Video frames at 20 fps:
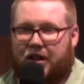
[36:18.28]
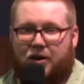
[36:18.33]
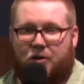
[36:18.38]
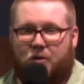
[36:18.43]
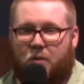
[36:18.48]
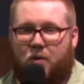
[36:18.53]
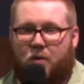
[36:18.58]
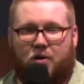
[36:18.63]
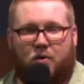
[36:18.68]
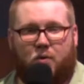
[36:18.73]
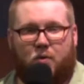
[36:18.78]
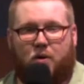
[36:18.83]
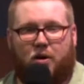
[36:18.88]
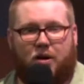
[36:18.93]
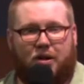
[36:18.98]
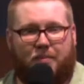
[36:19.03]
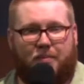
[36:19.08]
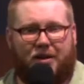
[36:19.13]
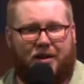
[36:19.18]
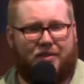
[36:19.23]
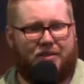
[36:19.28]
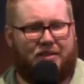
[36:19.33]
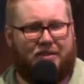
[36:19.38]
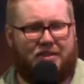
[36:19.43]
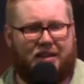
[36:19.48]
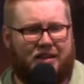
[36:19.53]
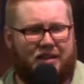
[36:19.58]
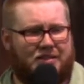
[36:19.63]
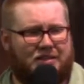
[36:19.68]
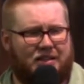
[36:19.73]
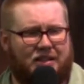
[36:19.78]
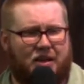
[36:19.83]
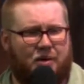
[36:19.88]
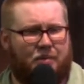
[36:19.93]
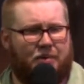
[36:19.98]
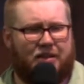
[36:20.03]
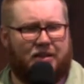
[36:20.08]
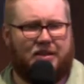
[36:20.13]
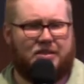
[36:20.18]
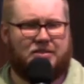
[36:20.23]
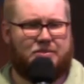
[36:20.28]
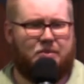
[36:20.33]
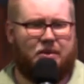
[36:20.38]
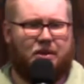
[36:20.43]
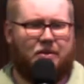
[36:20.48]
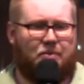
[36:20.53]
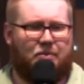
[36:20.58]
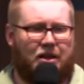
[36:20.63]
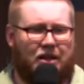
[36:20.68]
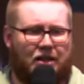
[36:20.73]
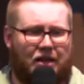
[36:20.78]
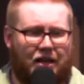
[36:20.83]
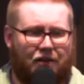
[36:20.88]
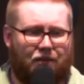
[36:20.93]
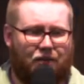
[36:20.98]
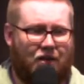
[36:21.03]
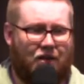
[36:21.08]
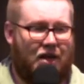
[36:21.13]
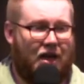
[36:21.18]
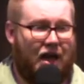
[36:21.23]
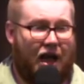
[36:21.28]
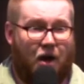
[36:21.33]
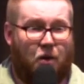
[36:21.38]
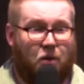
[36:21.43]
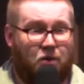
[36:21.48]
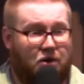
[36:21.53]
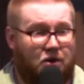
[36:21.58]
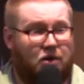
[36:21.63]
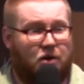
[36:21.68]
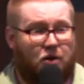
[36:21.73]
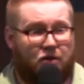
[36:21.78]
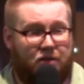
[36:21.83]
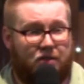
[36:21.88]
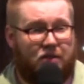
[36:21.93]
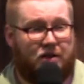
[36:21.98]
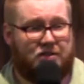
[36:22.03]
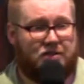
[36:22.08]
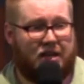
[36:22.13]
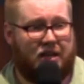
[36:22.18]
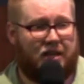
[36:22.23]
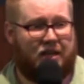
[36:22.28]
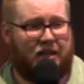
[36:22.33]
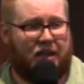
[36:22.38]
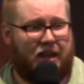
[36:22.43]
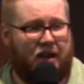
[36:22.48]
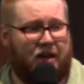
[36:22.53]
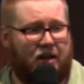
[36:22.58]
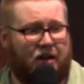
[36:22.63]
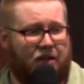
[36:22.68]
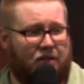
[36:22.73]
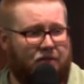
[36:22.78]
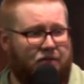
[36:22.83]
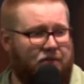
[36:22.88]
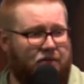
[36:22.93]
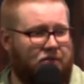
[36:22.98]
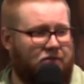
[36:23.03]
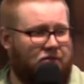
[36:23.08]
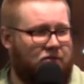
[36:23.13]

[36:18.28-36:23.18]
I don't want to worry about the things that come against me in my life. I want to know that they're taken care of.